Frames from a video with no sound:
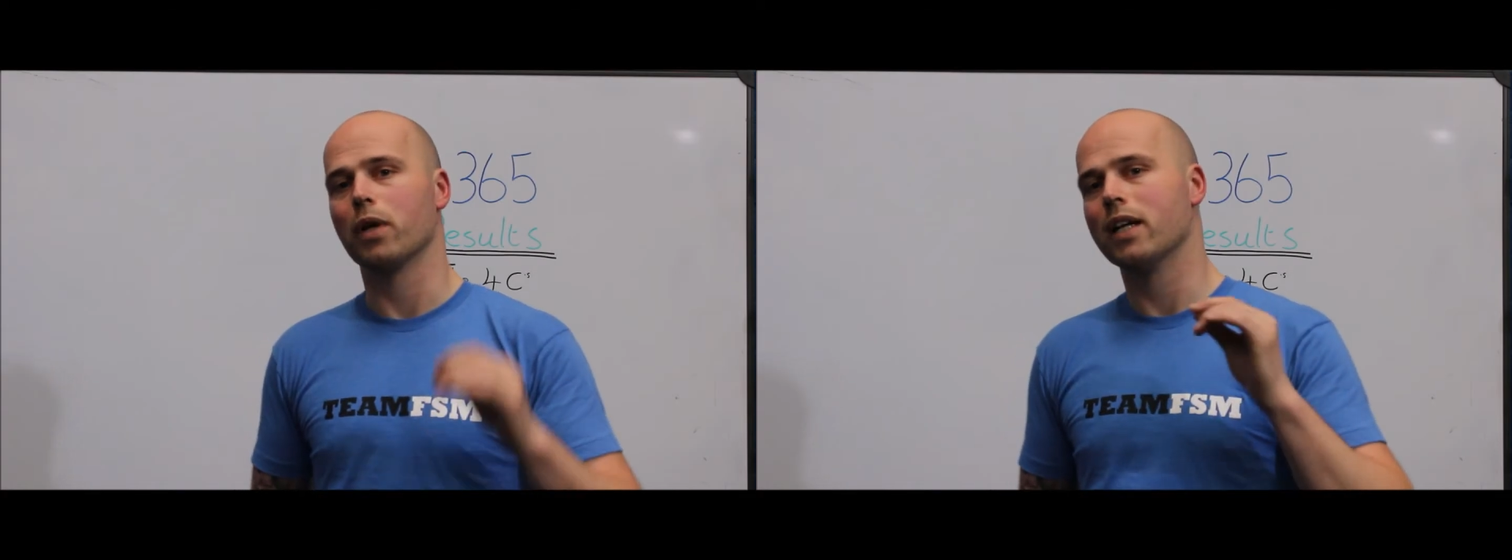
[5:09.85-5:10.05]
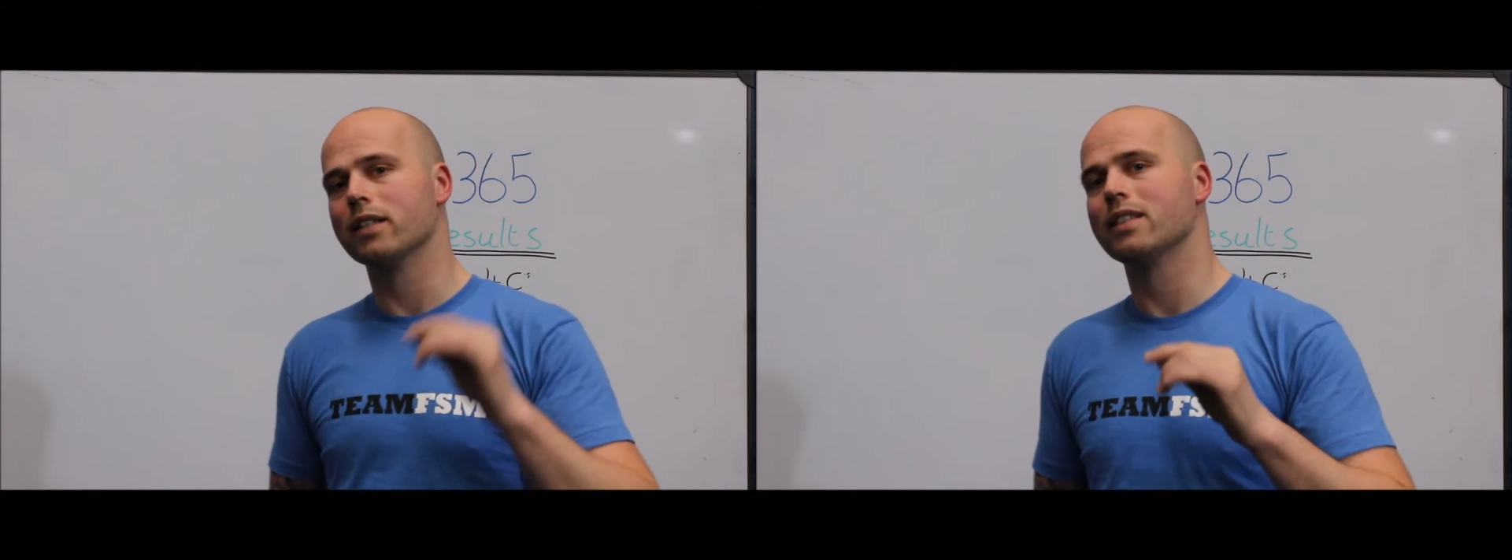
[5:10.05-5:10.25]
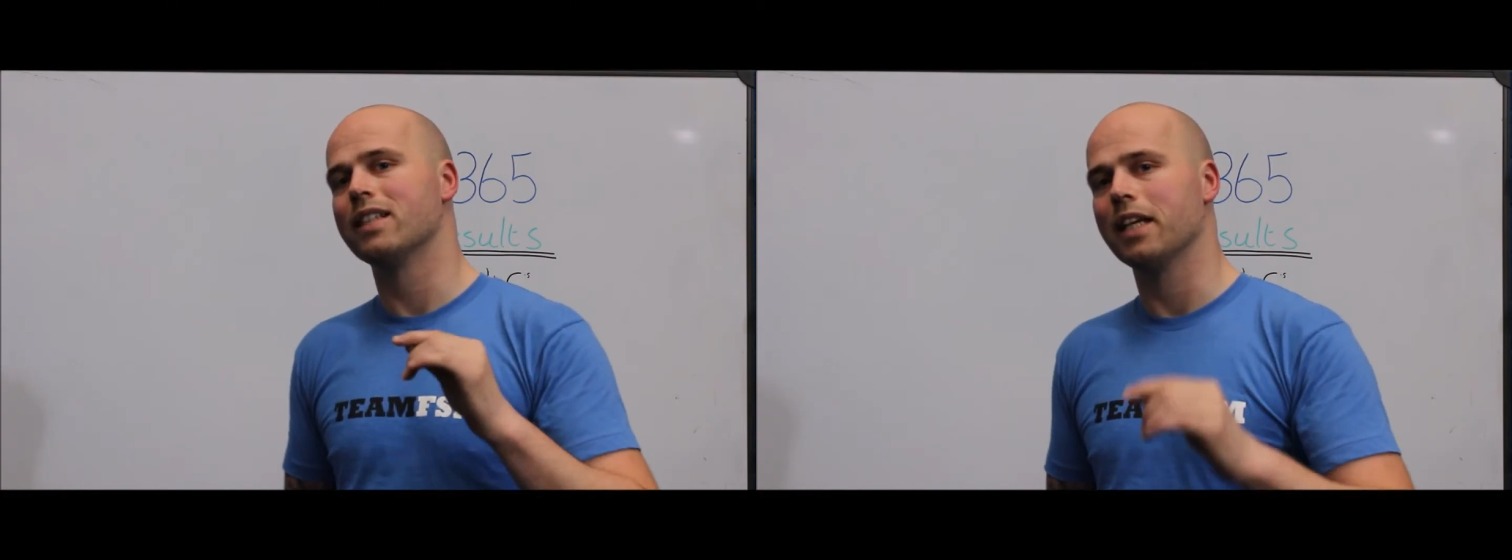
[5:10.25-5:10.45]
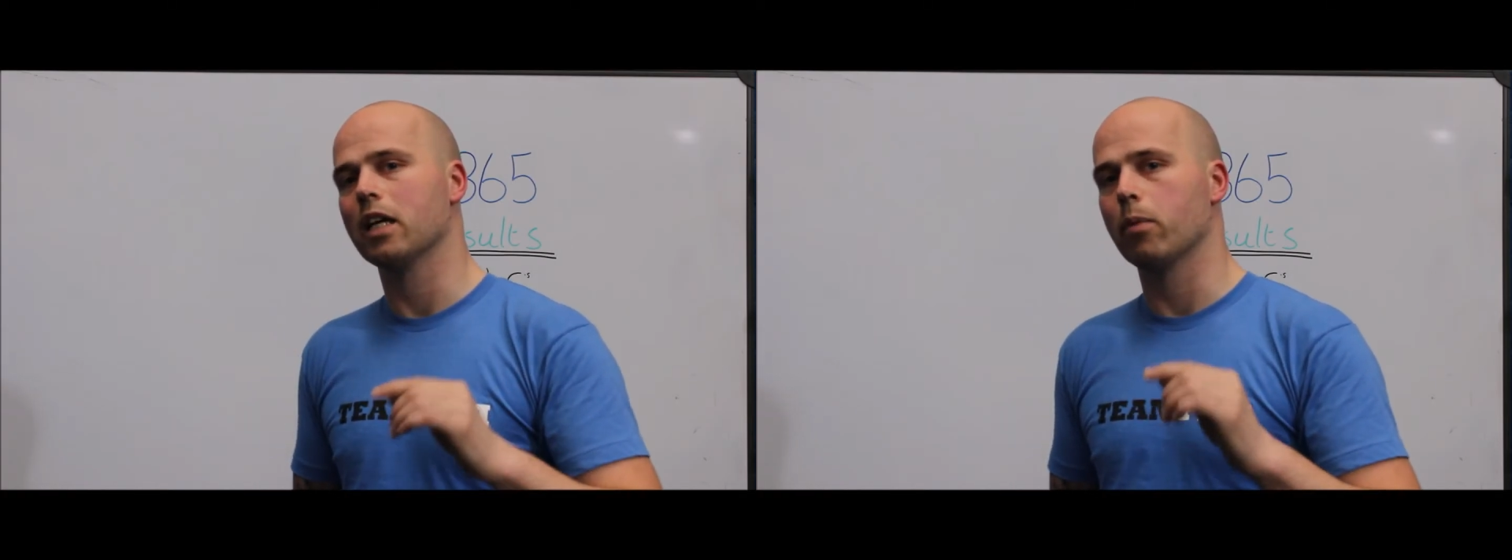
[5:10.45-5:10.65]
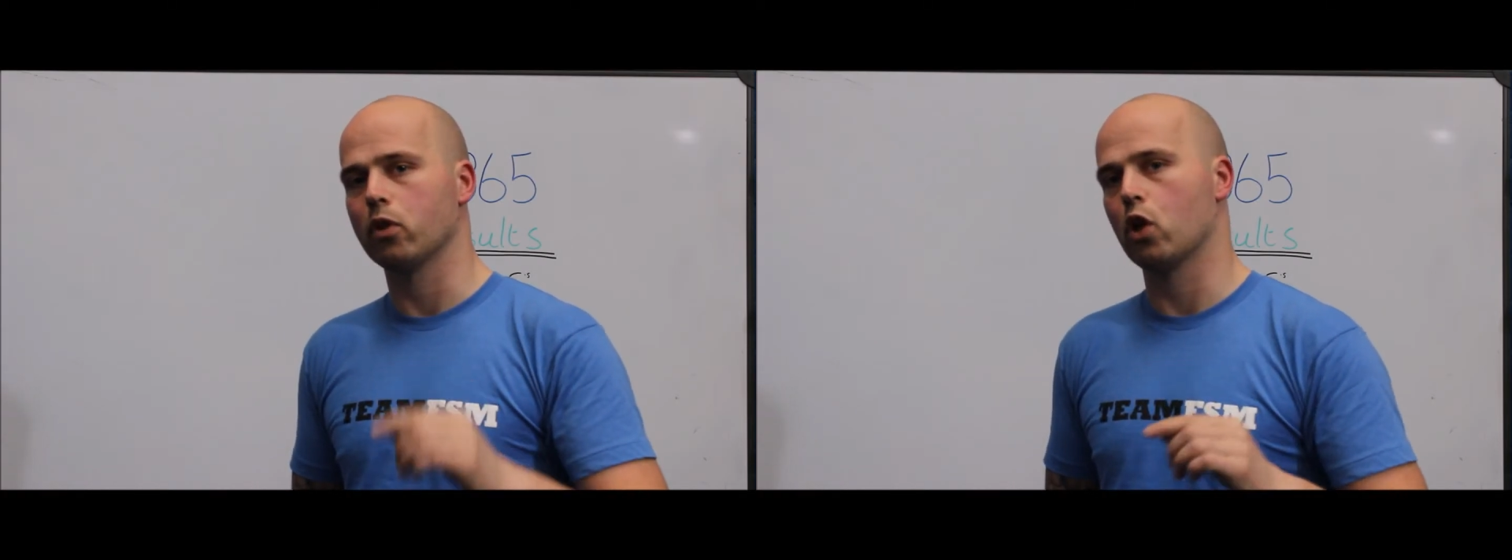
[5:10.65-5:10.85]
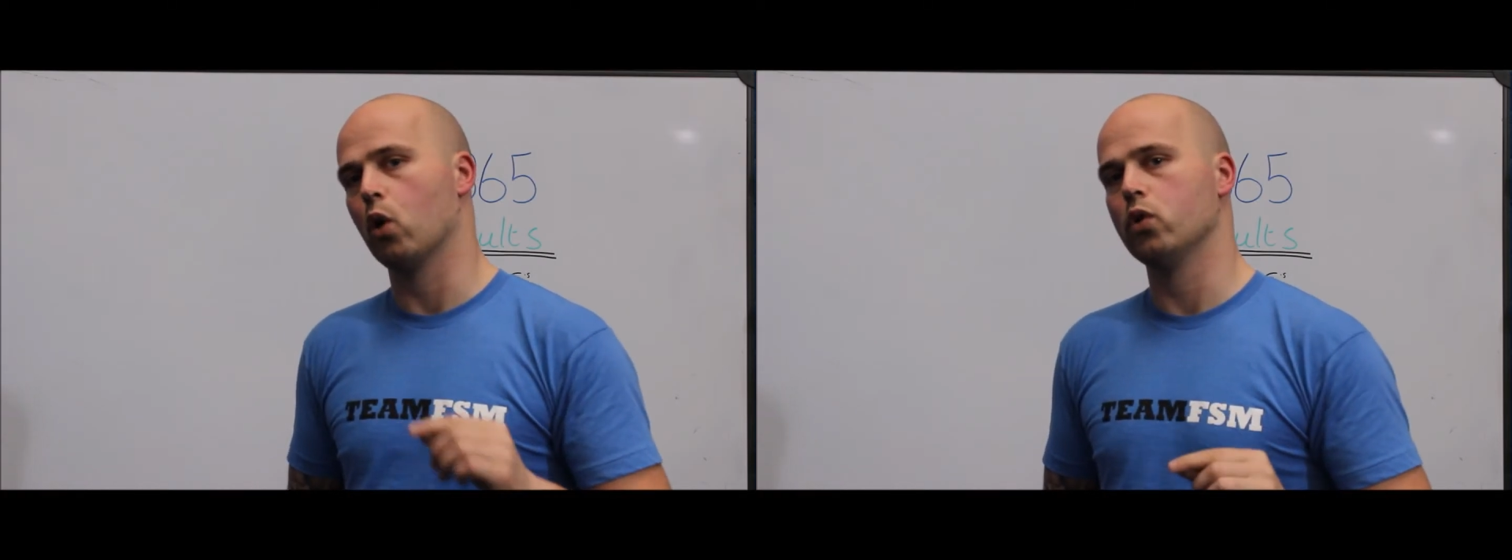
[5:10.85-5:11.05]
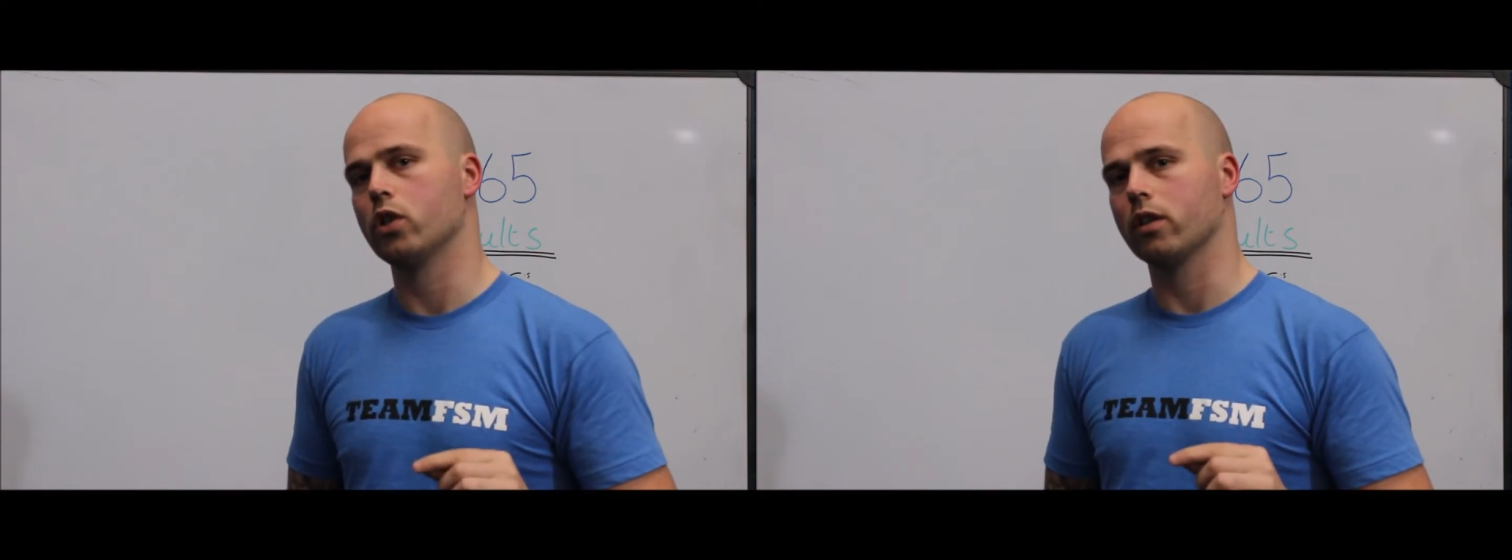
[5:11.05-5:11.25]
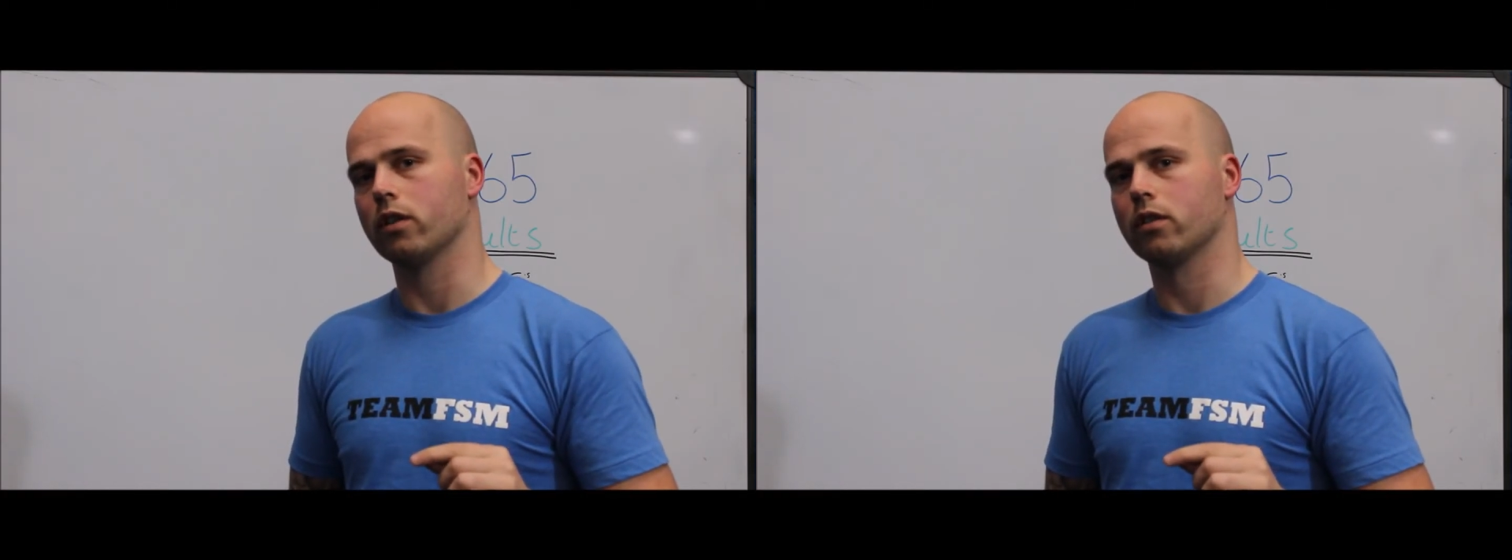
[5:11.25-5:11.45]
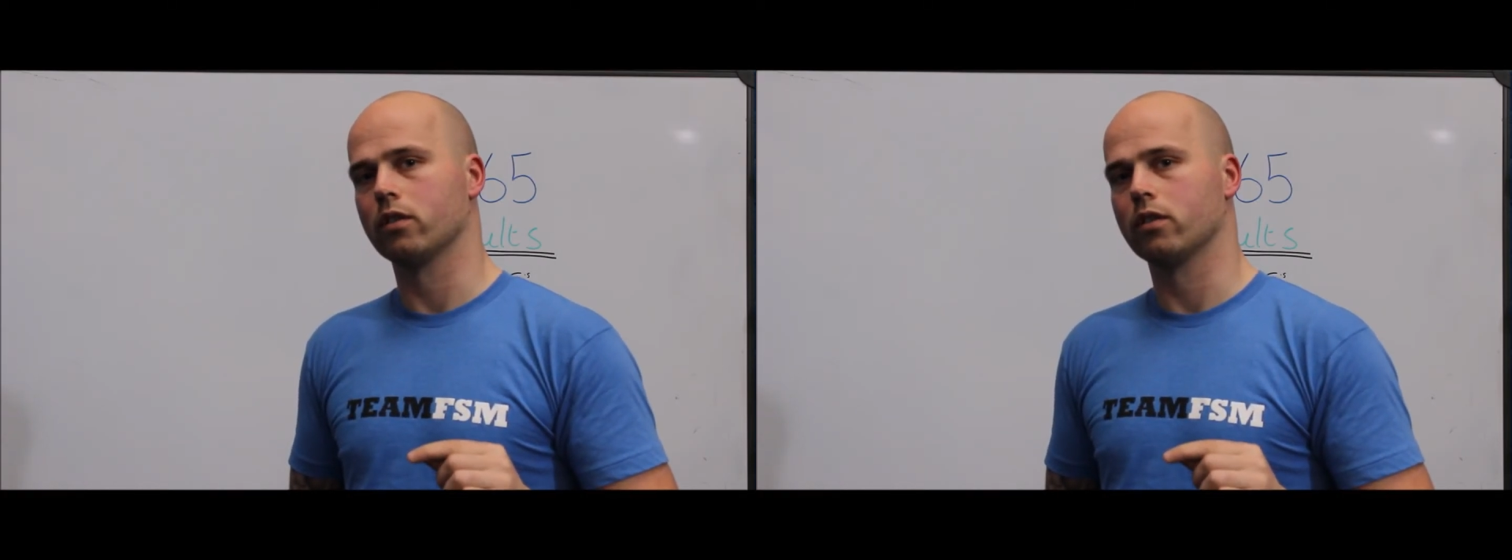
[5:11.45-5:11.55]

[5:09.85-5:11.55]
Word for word: But here's the thing about the coaching.